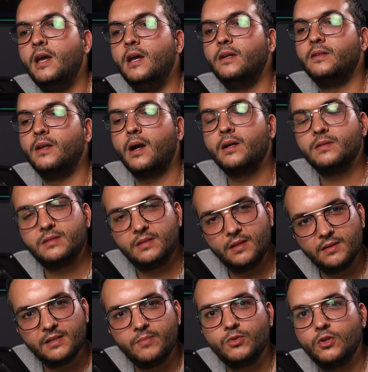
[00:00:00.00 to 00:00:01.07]
there are still
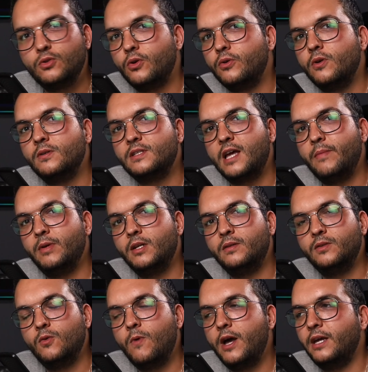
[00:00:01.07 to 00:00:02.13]
some tutorials coming on
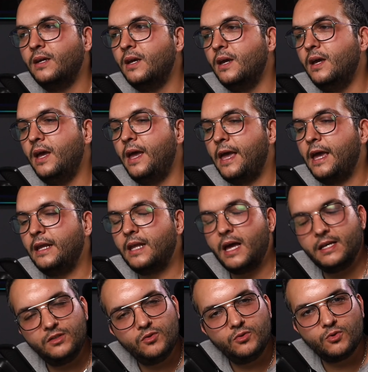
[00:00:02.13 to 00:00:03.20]
the way. And
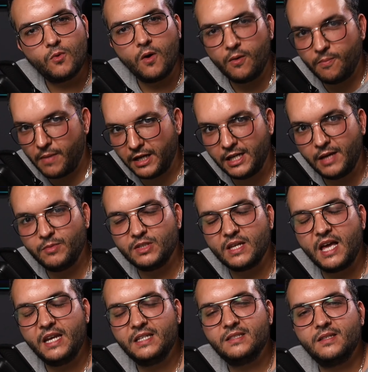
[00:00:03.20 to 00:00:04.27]
as usual, my name is
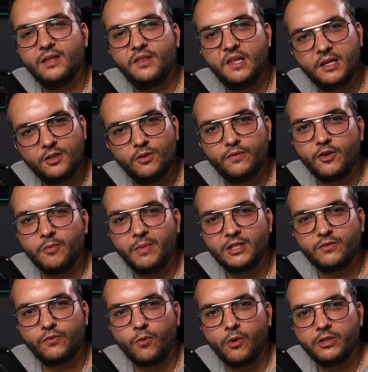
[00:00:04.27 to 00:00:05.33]
Anas. Thank you very
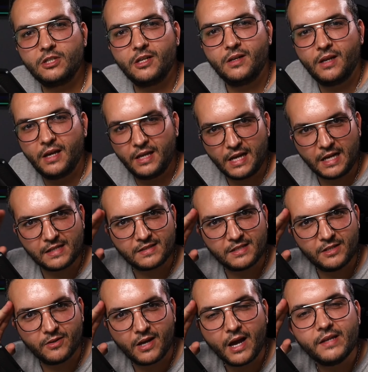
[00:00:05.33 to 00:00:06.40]
much for watching, and I'll see
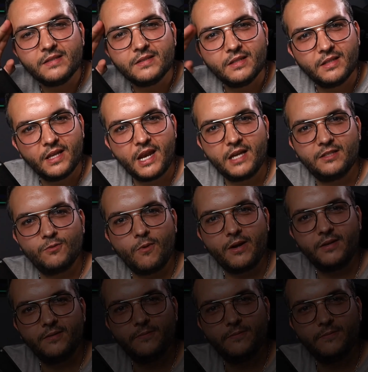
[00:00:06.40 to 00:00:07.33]
you guys in the next one.